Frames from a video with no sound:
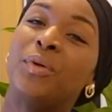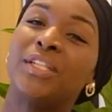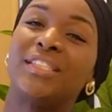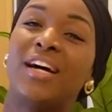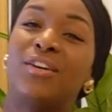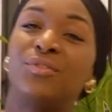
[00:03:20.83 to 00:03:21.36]

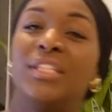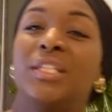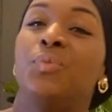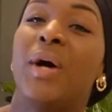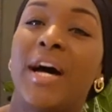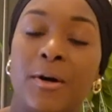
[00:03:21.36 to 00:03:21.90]
worked out really
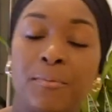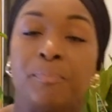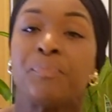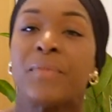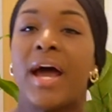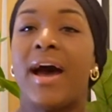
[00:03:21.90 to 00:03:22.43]
well.
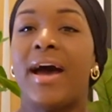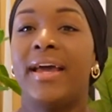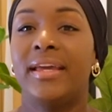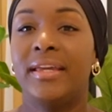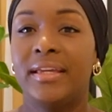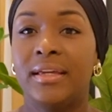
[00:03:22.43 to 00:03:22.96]

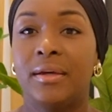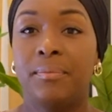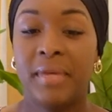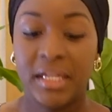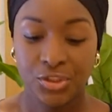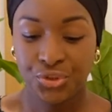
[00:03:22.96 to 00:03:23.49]
I
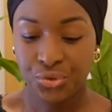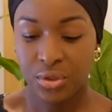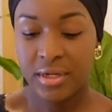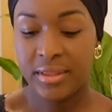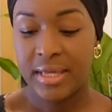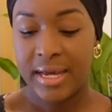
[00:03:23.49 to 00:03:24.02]
made
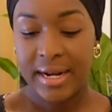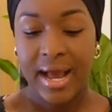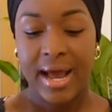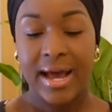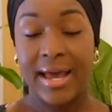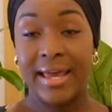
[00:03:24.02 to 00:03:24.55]
sure that
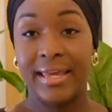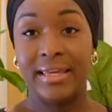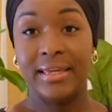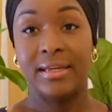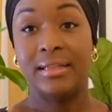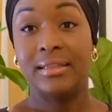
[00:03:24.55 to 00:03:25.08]

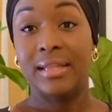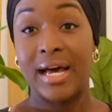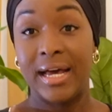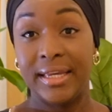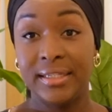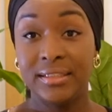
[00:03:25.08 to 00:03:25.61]
I
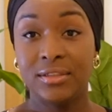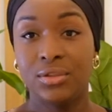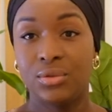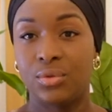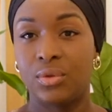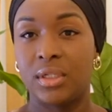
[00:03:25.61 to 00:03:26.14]
lined
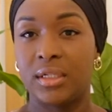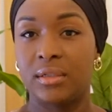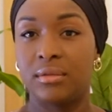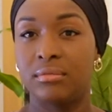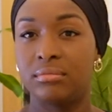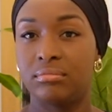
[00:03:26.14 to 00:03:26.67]

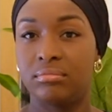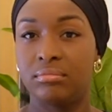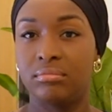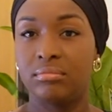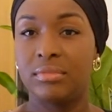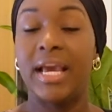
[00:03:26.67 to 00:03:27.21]

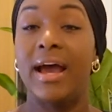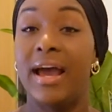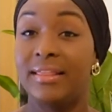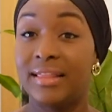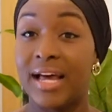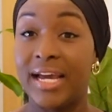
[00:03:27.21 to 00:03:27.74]

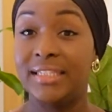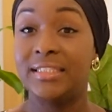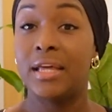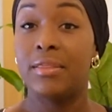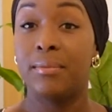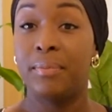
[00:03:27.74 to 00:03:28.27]

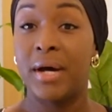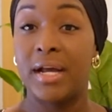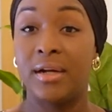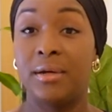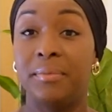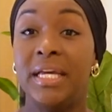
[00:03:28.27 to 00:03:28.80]
the
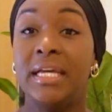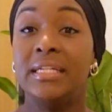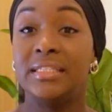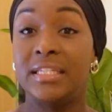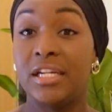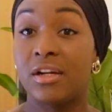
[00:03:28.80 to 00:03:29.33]
bottom
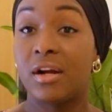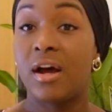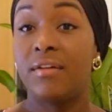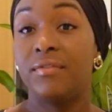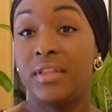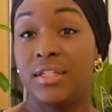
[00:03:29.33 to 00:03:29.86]
tier
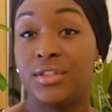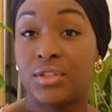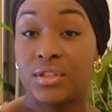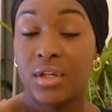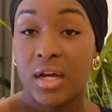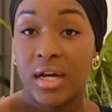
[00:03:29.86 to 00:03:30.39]
of
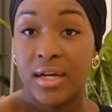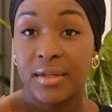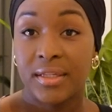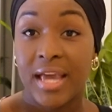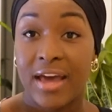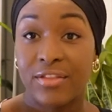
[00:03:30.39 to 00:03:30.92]
this
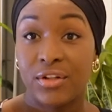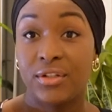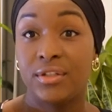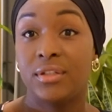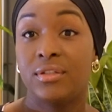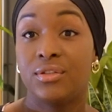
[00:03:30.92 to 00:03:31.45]

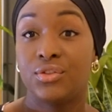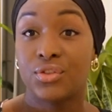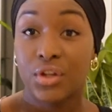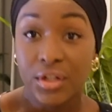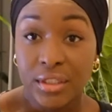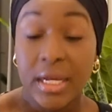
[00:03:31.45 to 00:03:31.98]
gathered
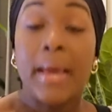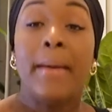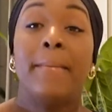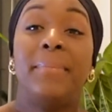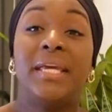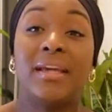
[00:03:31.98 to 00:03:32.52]
skirt,
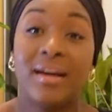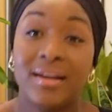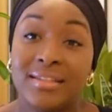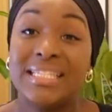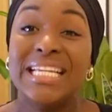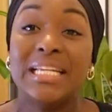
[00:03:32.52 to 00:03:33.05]

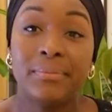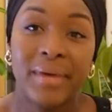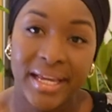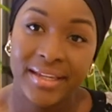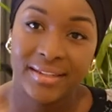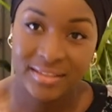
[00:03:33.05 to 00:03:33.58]
because in
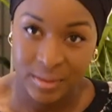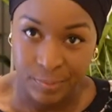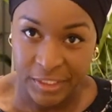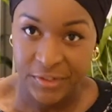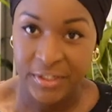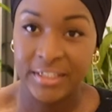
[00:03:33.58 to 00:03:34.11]
my
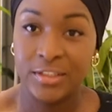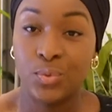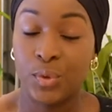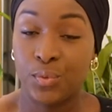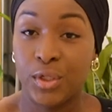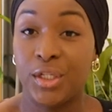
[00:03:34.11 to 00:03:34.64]
experience
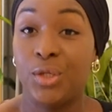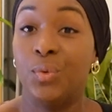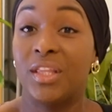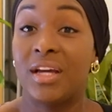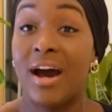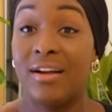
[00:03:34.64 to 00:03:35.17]
when working
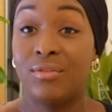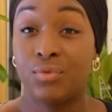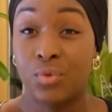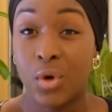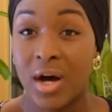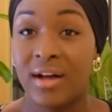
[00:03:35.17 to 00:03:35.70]
with cotton
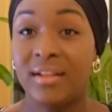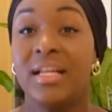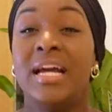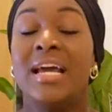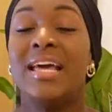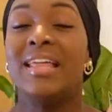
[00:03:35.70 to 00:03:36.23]
voile,
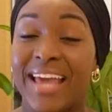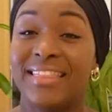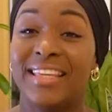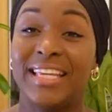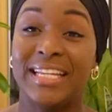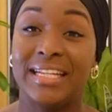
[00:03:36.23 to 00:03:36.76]
I
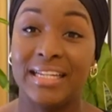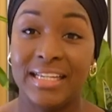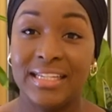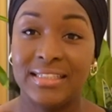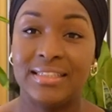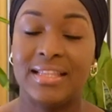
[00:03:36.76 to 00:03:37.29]
think it
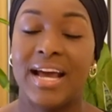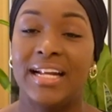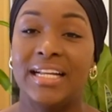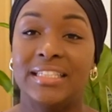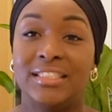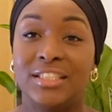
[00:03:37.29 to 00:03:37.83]
needs
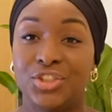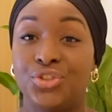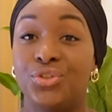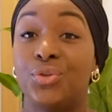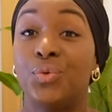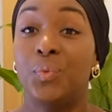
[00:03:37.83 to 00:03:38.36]
that
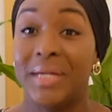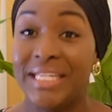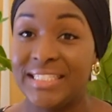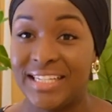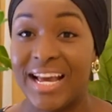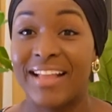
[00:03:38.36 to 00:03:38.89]
additional
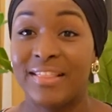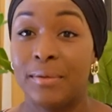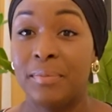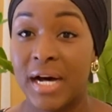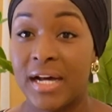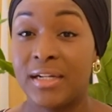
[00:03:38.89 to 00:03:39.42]
weight at the
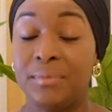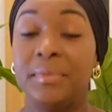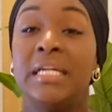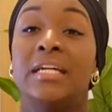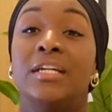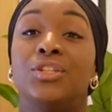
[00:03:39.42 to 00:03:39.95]
bottom
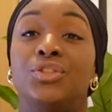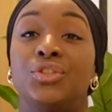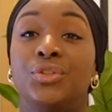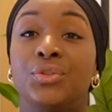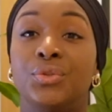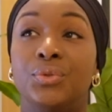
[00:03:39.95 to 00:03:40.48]

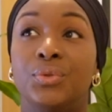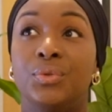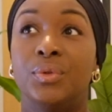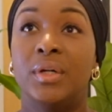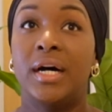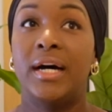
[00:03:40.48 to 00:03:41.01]

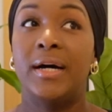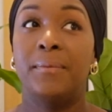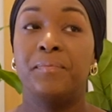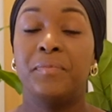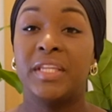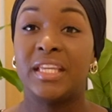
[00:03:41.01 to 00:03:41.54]
to
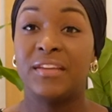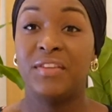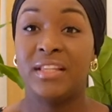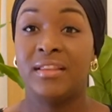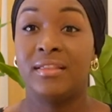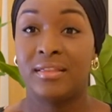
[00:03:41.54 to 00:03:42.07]
give
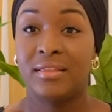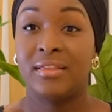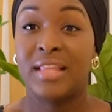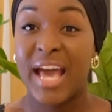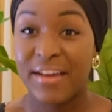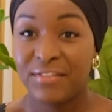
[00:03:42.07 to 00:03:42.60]
it
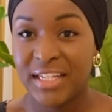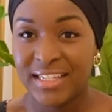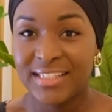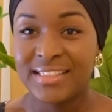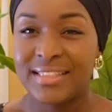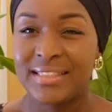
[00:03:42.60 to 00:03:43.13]
the
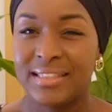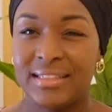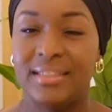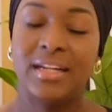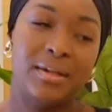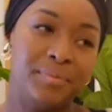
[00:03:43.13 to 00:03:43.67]
heaviness
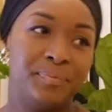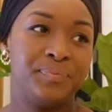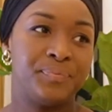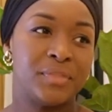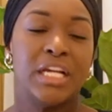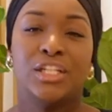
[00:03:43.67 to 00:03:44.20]
to
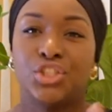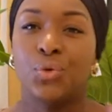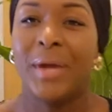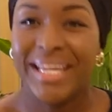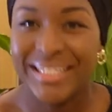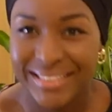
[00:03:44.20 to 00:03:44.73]

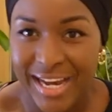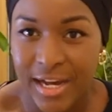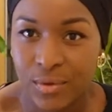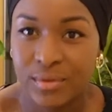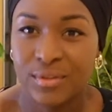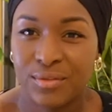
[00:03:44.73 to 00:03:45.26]
weigh it
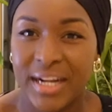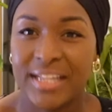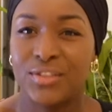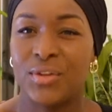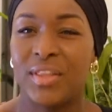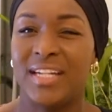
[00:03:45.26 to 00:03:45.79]
down,
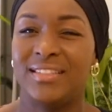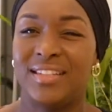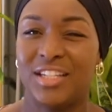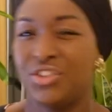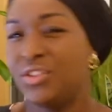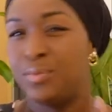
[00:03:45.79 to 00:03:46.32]
right? So that it's
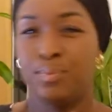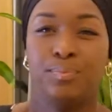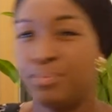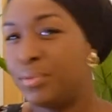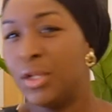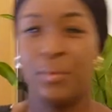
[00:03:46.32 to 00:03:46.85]
not just
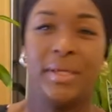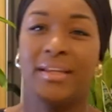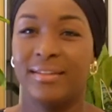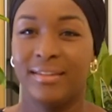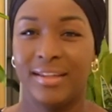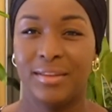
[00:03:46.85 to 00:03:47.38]

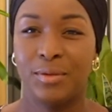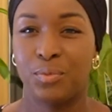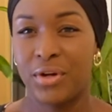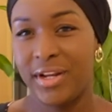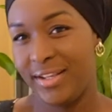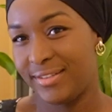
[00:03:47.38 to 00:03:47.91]
blowing in the
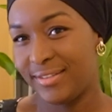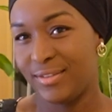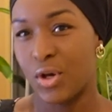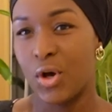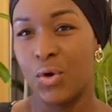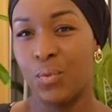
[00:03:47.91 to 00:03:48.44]
breeze
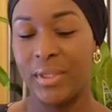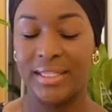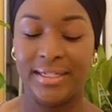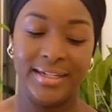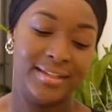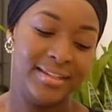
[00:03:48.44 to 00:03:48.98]
all
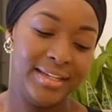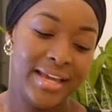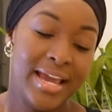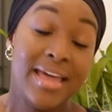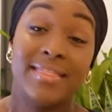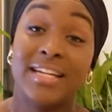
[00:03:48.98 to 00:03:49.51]
willy-nilly.
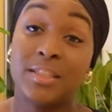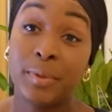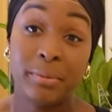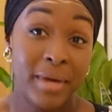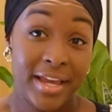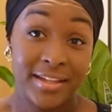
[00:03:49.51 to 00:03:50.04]
That's
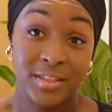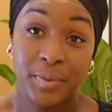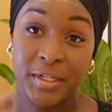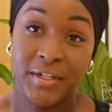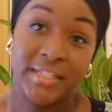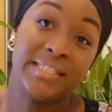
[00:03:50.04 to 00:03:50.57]
been my
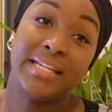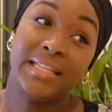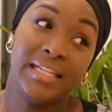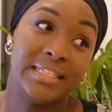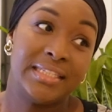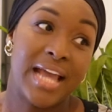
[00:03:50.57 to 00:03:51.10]
experience at
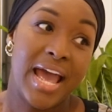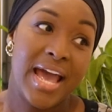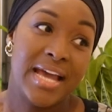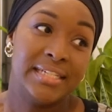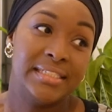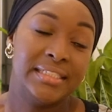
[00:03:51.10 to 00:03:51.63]
least.
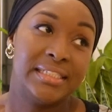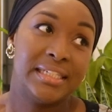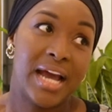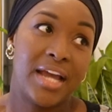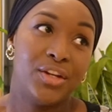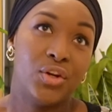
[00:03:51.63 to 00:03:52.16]
And
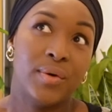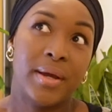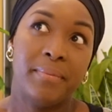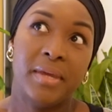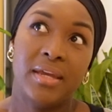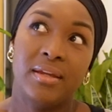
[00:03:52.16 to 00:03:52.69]
I know I
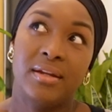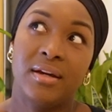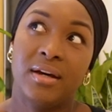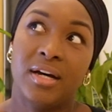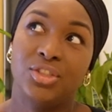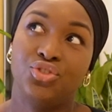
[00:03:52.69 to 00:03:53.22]
made
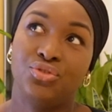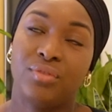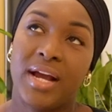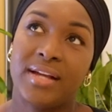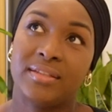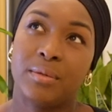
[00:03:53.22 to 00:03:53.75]
a
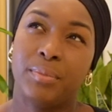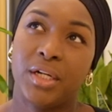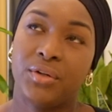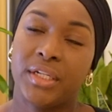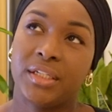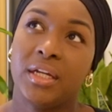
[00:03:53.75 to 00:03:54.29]
dress, a
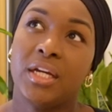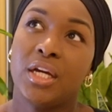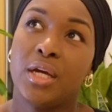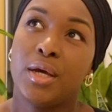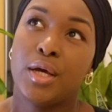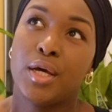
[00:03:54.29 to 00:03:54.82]
Butterick
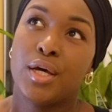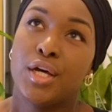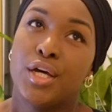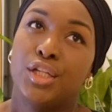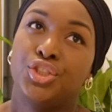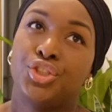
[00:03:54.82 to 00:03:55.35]

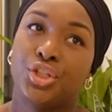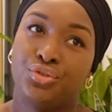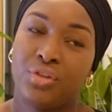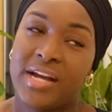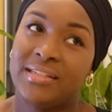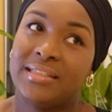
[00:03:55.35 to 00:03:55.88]
shirt
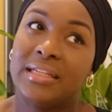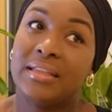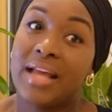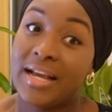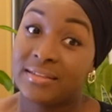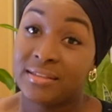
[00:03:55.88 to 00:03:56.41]
dress
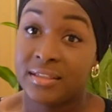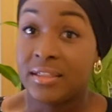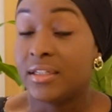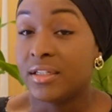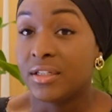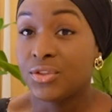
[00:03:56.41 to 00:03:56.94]
last
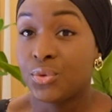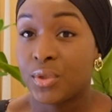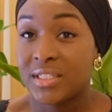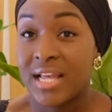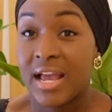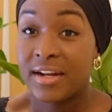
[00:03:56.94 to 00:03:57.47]
year,
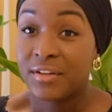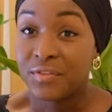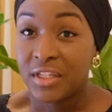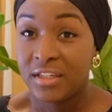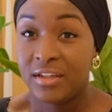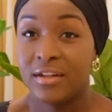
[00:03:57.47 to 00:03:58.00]
towards the end of
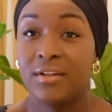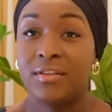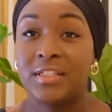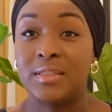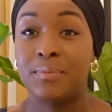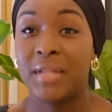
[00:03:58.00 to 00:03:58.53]
the year,
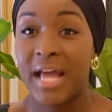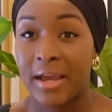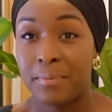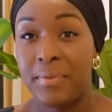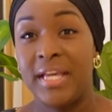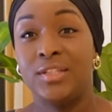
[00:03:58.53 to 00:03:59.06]
this
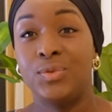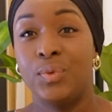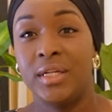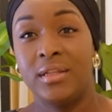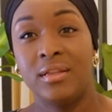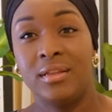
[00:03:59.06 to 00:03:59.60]
black base
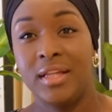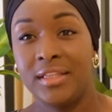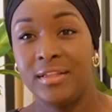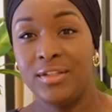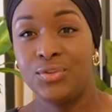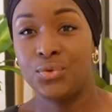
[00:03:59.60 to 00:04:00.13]
with like these